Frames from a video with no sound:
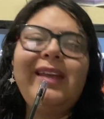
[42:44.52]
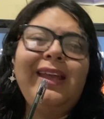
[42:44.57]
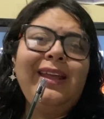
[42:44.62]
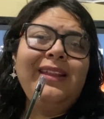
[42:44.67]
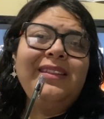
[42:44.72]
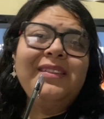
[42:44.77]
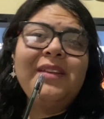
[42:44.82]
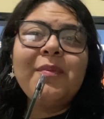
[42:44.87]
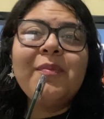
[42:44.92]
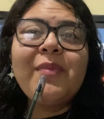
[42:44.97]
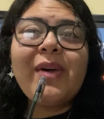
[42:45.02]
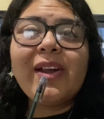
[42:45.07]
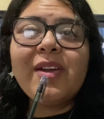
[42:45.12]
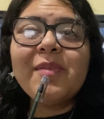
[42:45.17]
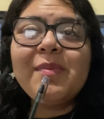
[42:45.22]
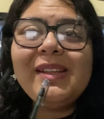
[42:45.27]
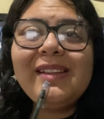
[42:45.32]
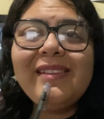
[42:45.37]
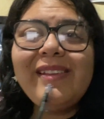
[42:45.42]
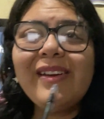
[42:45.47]
And the
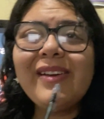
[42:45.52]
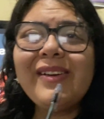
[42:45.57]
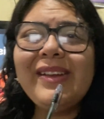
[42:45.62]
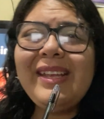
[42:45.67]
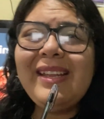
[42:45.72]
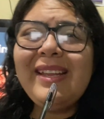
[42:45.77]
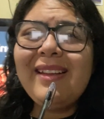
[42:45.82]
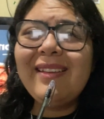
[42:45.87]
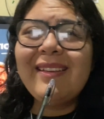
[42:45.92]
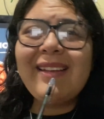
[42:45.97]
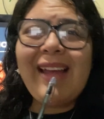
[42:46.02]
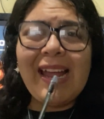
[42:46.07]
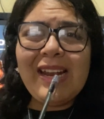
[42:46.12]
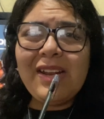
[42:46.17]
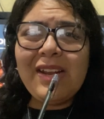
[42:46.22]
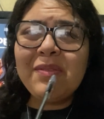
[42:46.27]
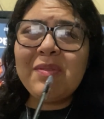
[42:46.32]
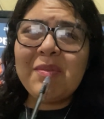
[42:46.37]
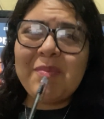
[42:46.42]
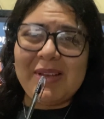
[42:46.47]
environment they're in kind
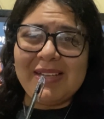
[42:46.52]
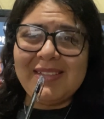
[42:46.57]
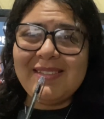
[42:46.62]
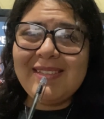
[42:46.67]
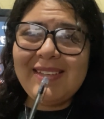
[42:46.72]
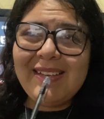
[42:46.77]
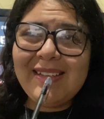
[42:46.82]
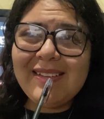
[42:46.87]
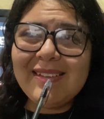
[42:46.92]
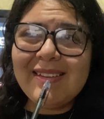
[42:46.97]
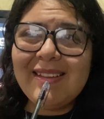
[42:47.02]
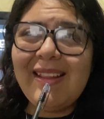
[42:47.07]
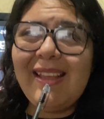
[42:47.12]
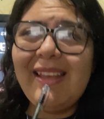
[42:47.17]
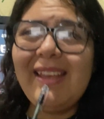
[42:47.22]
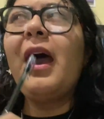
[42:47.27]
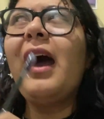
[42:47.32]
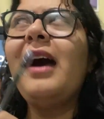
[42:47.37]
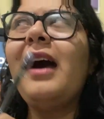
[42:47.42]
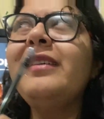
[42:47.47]
of foments it.
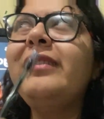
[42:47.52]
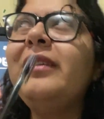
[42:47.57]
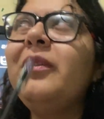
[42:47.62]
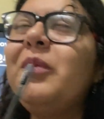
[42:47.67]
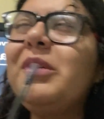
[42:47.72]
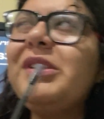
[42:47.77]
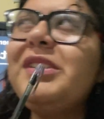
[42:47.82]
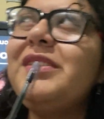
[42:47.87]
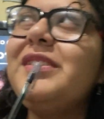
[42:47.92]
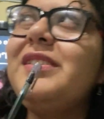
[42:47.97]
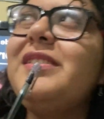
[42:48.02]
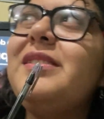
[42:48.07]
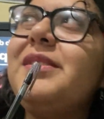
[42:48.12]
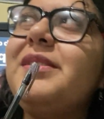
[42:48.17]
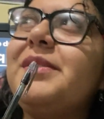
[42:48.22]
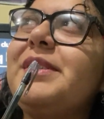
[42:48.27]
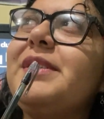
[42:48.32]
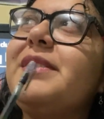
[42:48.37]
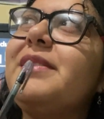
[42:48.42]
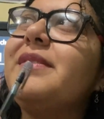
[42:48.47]
Like, as I watched this
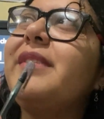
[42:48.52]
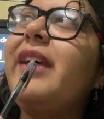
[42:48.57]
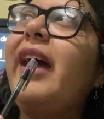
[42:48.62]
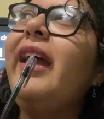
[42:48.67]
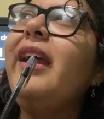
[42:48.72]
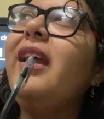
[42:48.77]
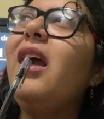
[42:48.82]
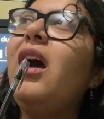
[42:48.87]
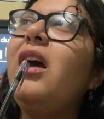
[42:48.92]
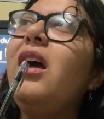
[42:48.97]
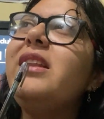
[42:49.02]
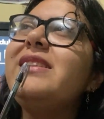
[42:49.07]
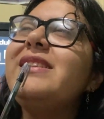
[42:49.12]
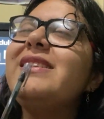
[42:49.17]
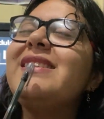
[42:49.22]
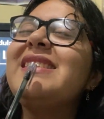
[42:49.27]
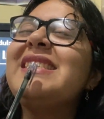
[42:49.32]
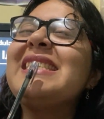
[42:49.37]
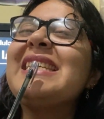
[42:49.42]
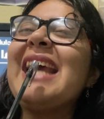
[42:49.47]
series, I got
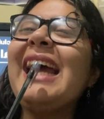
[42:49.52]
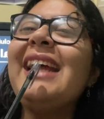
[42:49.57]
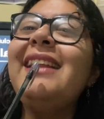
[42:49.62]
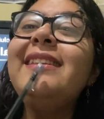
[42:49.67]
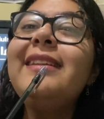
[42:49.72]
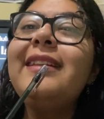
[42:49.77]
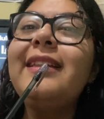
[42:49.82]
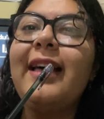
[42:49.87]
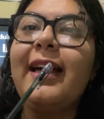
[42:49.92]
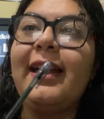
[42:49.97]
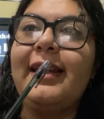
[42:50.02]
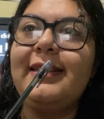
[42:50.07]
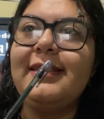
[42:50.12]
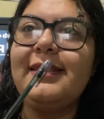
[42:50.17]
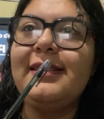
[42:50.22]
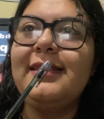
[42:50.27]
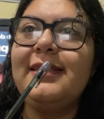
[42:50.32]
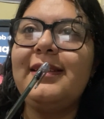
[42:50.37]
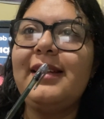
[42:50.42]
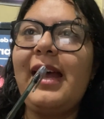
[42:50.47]

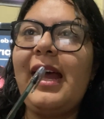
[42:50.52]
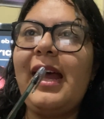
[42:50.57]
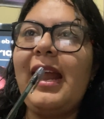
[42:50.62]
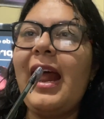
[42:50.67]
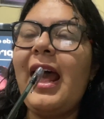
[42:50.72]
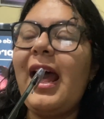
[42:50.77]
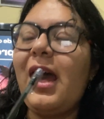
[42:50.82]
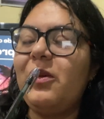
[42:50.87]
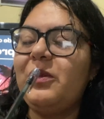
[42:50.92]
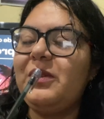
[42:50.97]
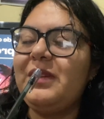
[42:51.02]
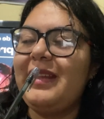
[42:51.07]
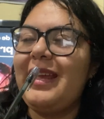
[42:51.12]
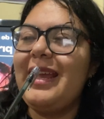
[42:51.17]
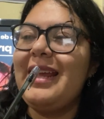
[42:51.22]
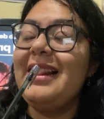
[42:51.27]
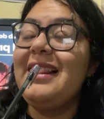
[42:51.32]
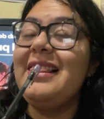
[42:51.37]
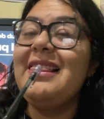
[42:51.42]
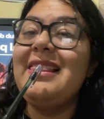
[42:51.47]
scandalized at how
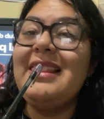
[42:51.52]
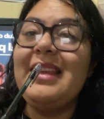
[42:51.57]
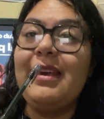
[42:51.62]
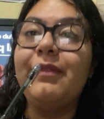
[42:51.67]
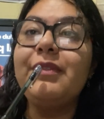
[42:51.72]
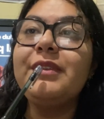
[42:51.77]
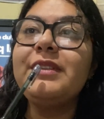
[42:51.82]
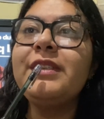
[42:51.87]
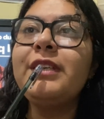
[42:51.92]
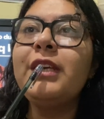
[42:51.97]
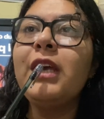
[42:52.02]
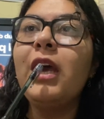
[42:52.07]
they lived.